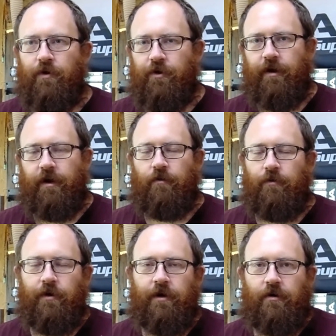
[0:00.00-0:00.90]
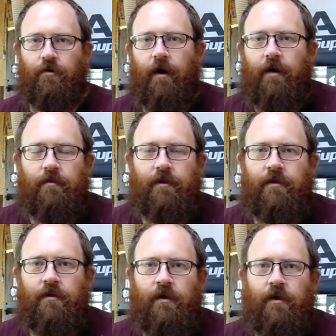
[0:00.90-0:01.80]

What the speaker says: when you get it glued in correctly,